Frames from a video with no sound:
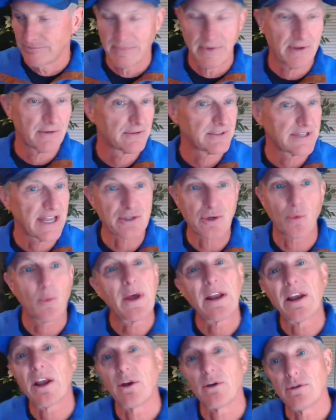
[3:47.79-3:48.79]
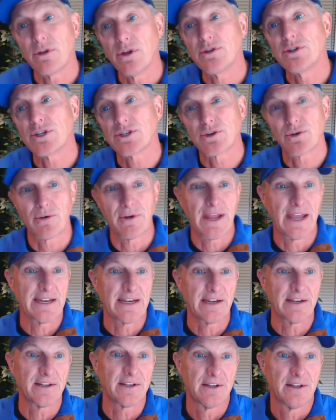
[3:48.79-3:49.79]
uh, desert willow you just
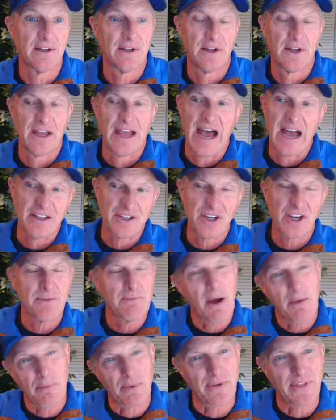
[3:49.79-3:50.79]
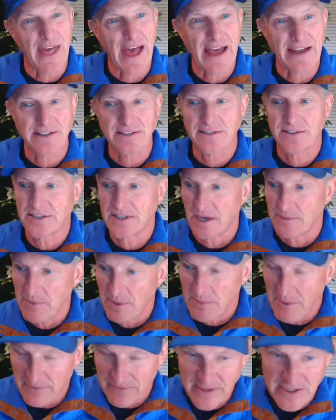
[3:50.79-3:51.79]
created." How'd you come up with that? Tell me
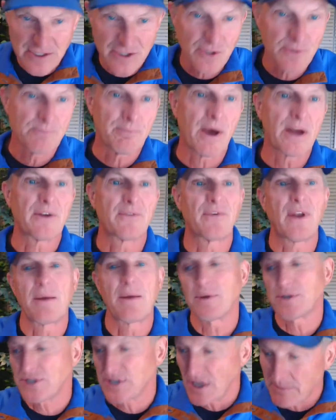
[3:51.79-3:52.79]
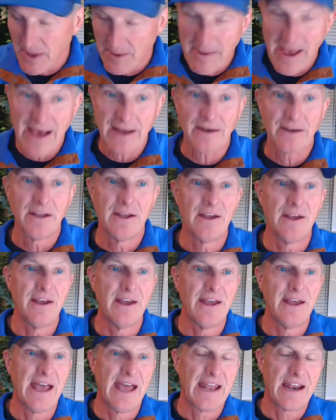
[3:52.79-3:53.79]
about this new butterfly bush. Tell me about,
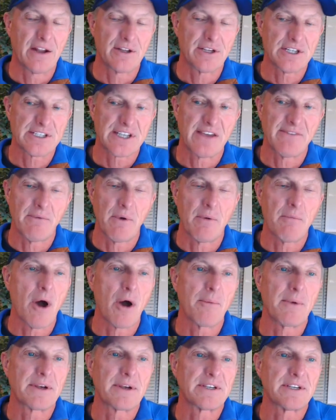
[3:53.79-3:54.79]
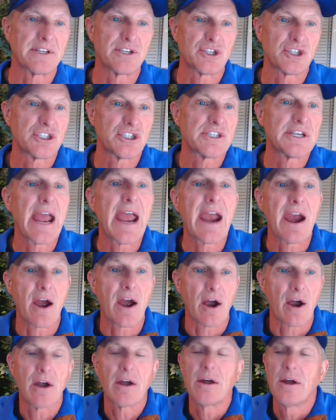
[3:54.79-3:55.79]
and I'll just give them a moment to
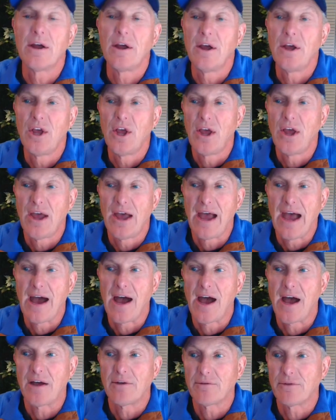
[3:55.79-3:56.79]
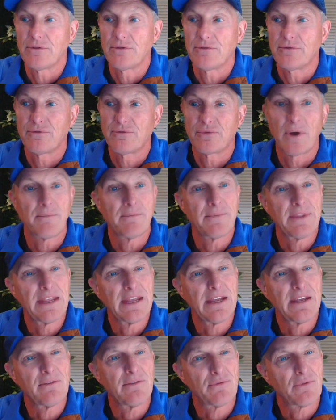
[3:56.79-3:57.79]
share uh, from
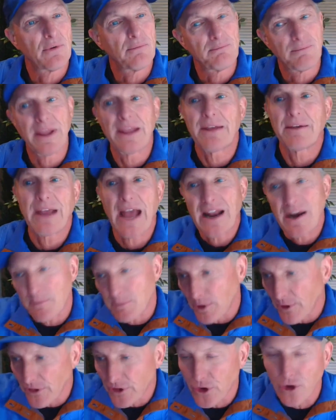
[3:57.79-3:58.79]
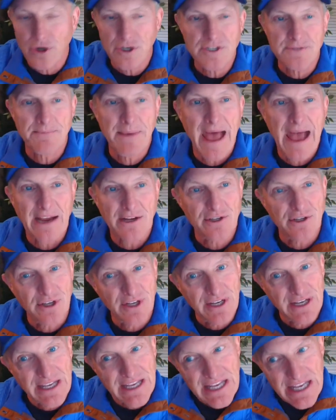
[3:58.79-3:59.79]
the, from kind of pull the curtains back so you
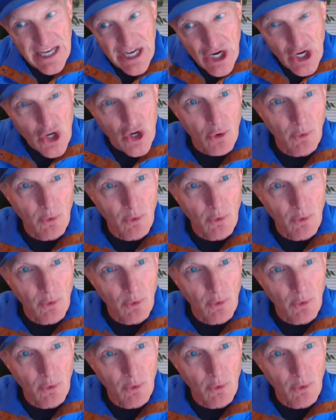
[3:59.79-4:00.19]
can hear